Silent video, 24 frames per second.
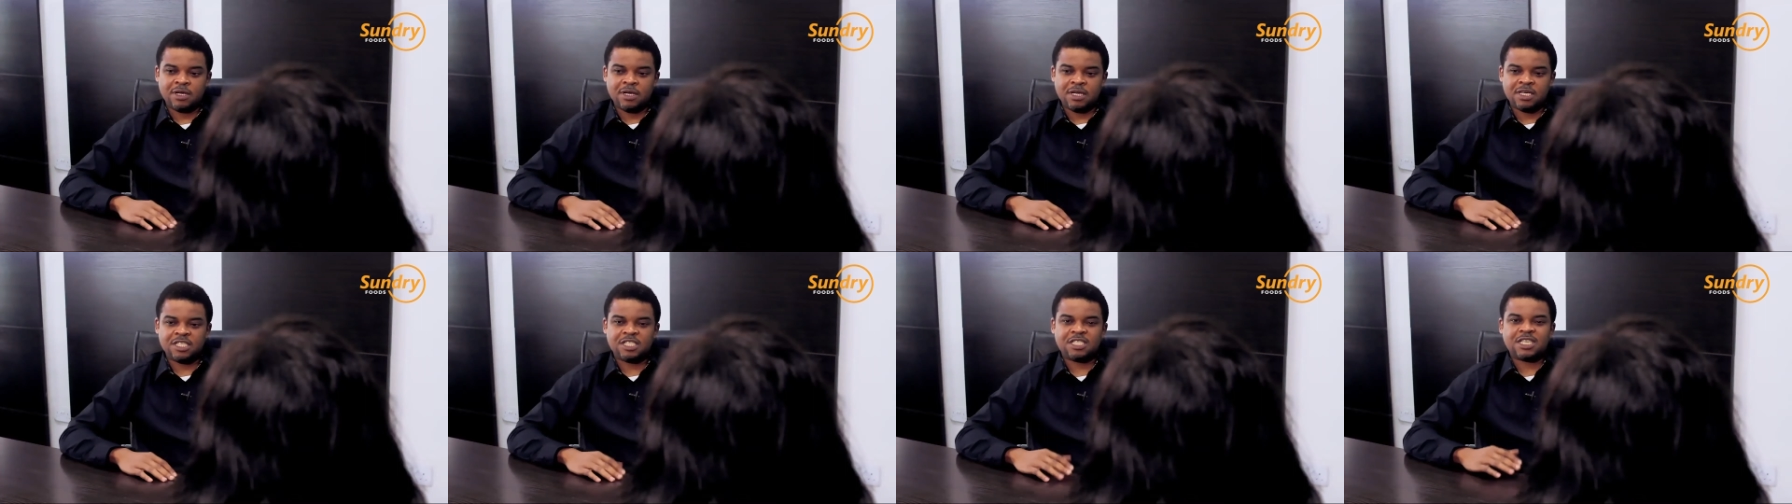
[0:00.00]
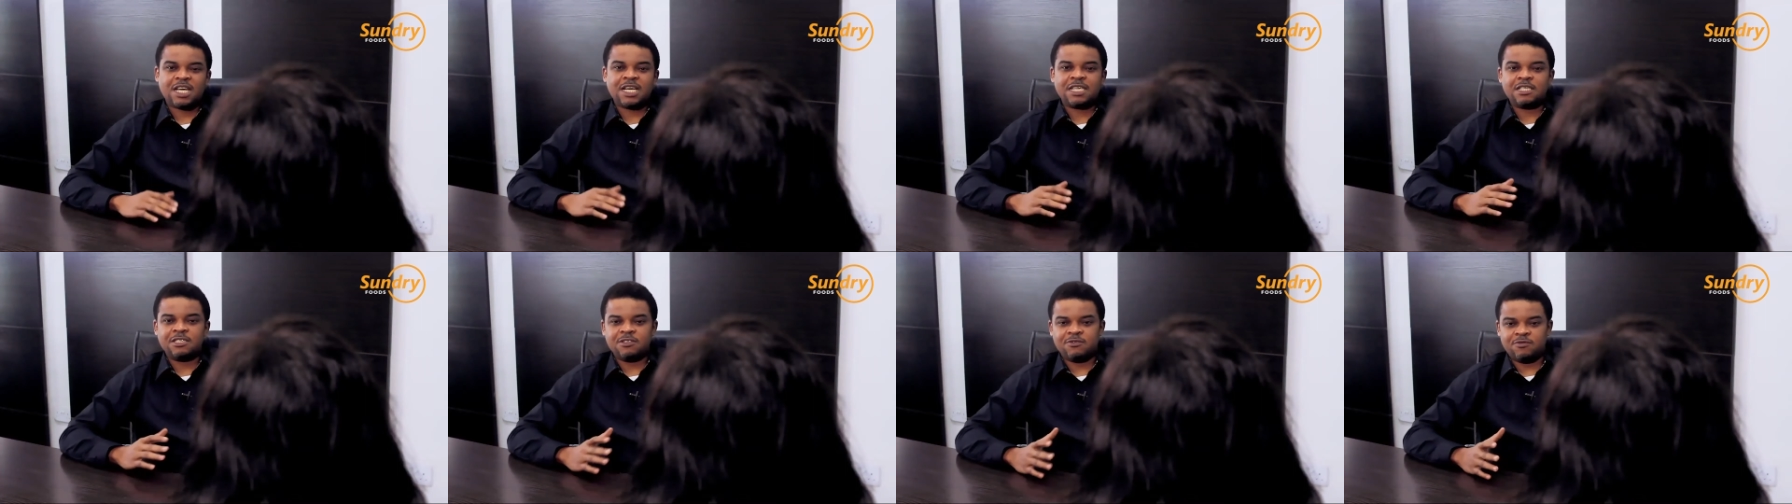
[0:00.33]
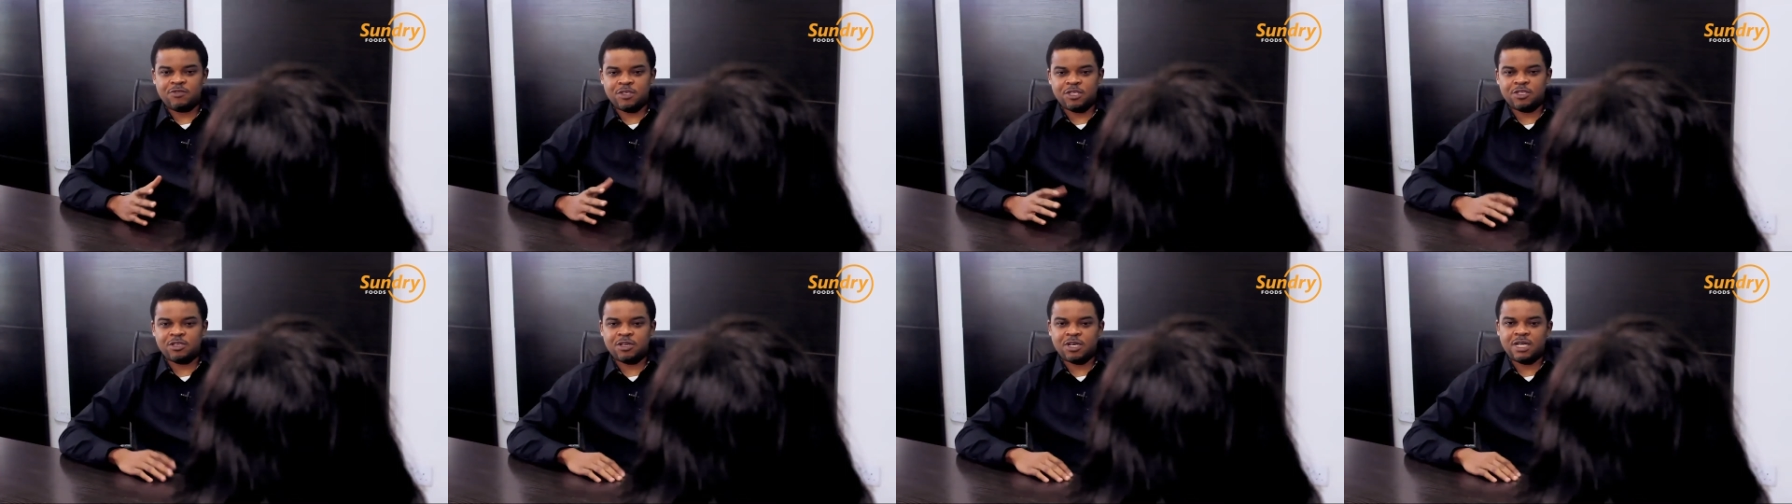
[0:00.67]
He shared his
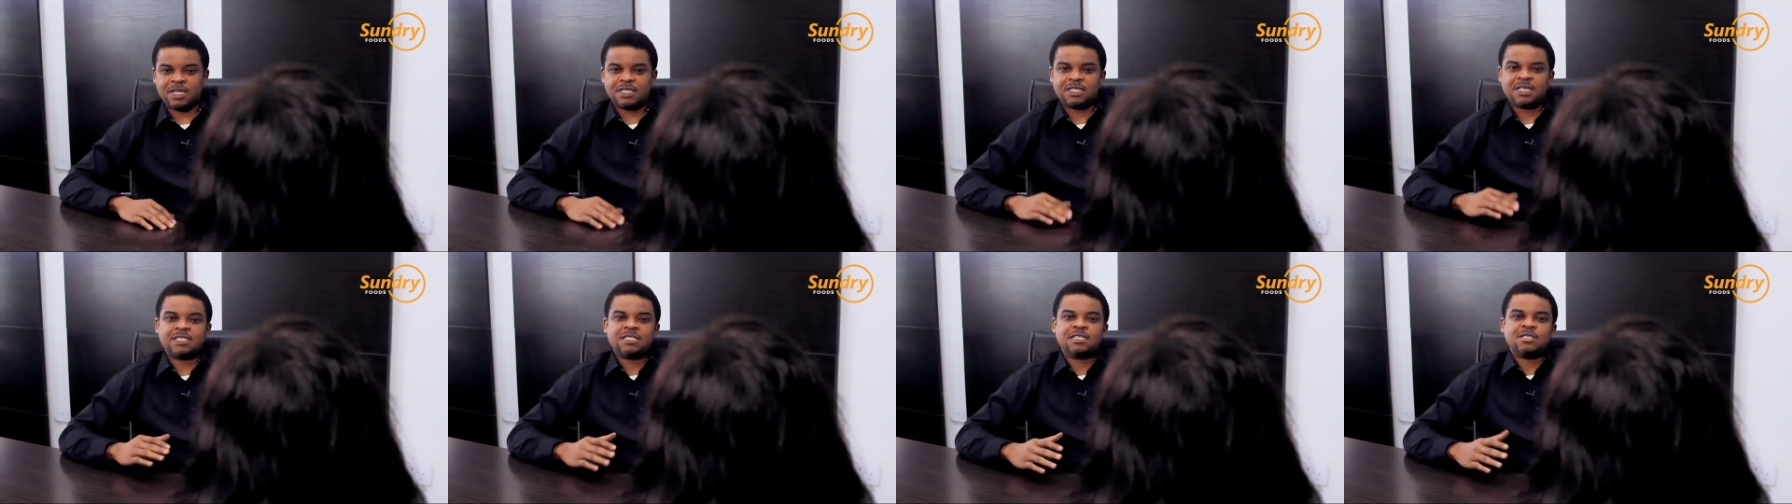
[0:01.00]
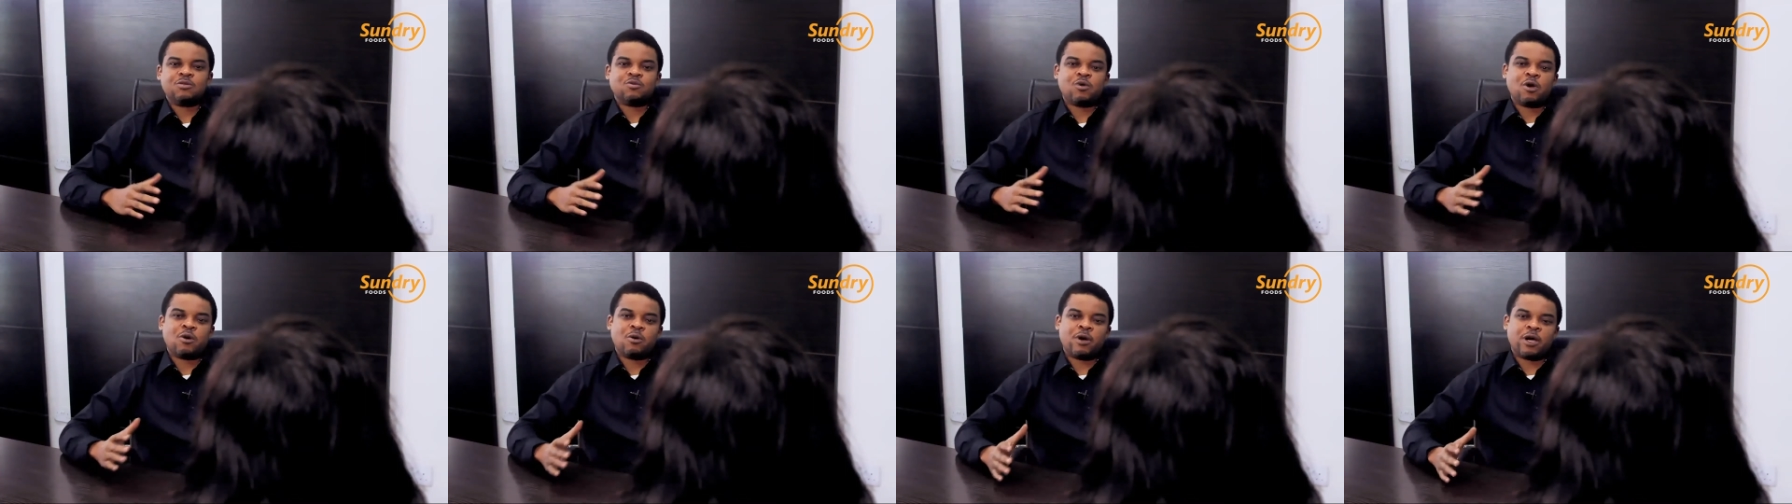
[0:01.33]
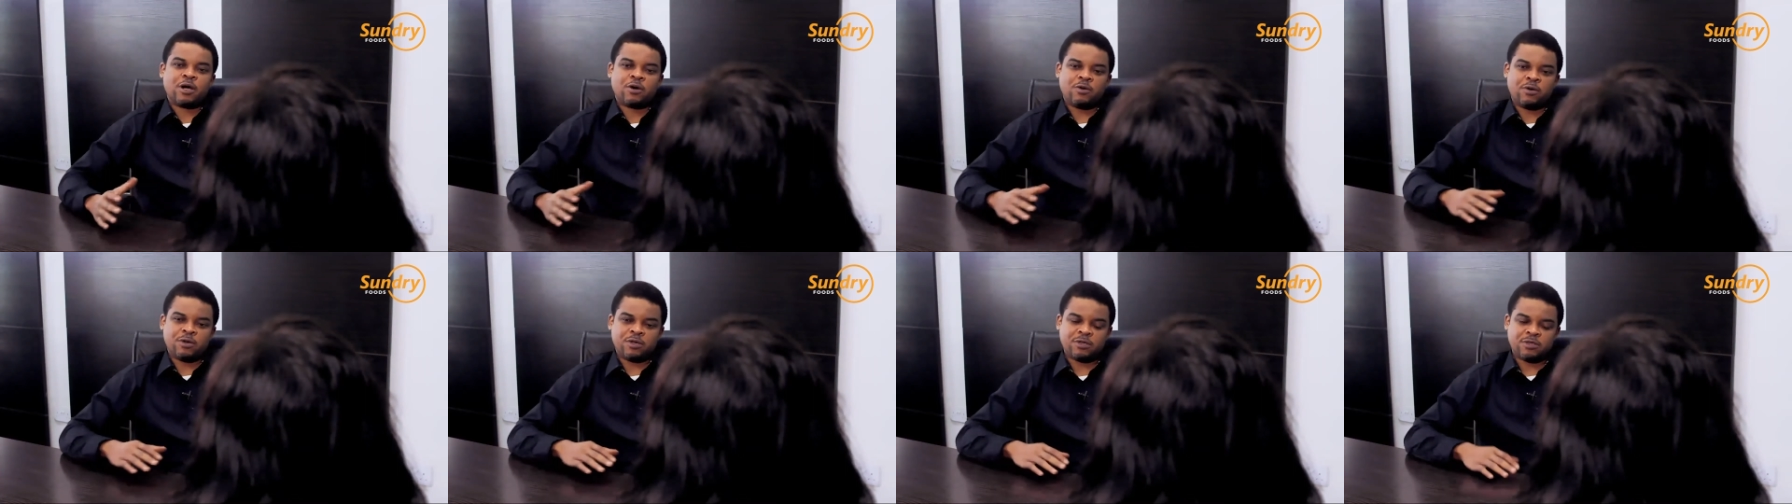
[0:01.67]
vision. I said this is where we're
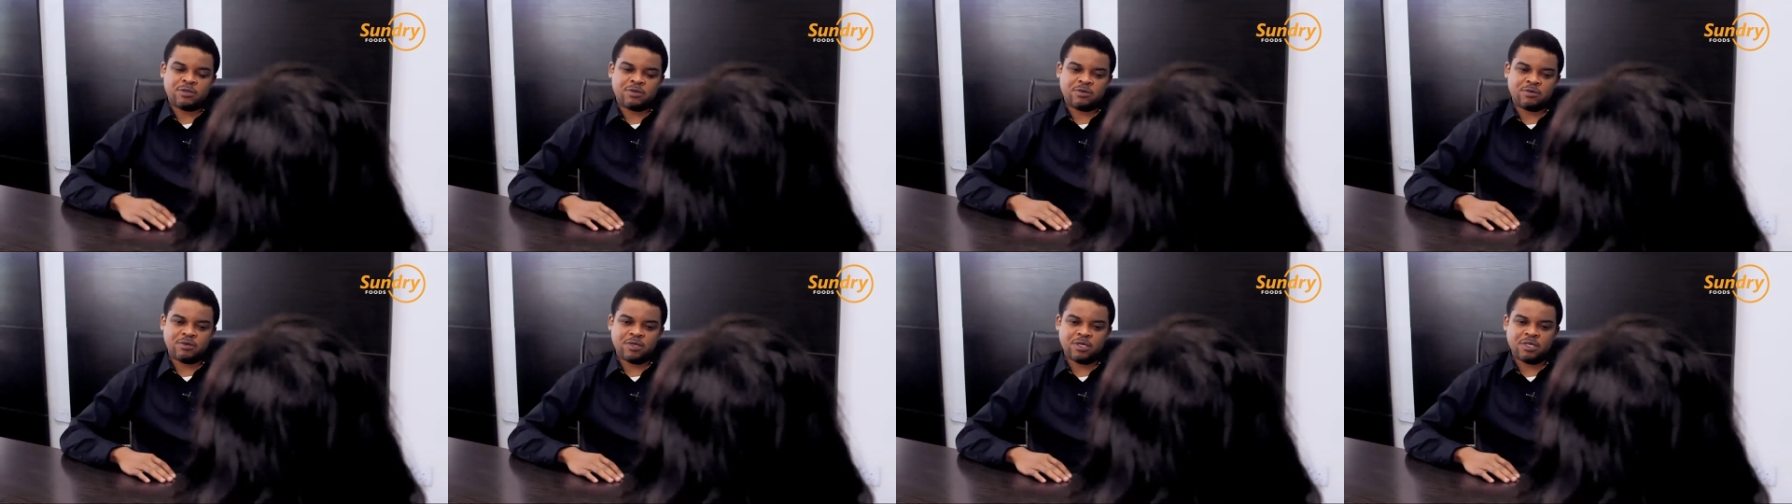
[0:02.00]
going to.